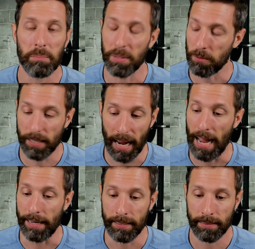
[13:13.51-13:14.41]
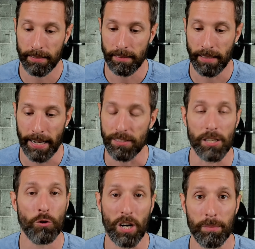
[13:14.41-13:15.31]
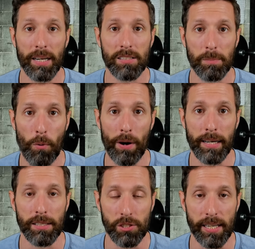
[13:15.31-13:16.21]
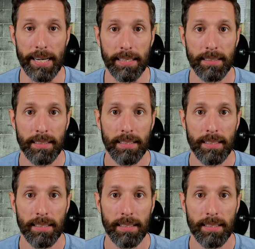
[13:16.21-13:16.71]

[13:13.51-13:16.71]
but God, it is incredibly disappointing to see